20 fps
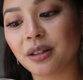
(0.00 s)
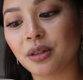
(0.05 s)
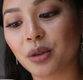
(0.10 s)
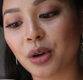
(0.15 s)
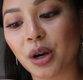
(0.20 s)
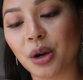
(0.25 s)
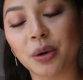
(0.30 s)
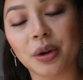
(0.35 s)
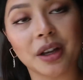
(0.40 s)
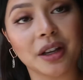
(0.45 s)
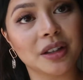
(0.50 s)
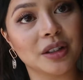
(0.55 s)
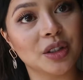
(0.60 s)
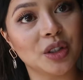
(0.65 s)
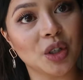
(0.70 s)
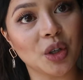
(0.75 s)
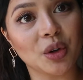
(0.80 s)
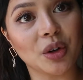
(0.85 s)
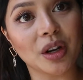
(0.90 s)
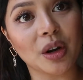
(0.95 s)
growing
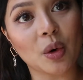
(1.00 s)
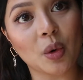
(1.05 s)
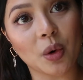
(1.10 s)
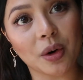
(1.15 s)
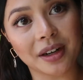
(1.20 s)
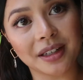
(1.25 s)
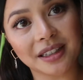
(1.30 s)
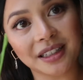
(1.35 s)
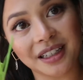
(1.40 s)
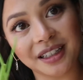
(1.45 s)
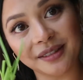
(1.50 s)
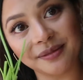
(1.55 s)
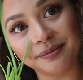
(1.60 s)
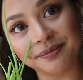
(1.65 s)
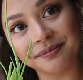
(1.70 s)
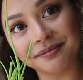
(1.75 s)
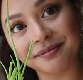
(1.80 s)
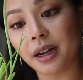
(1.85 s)
during quarantine.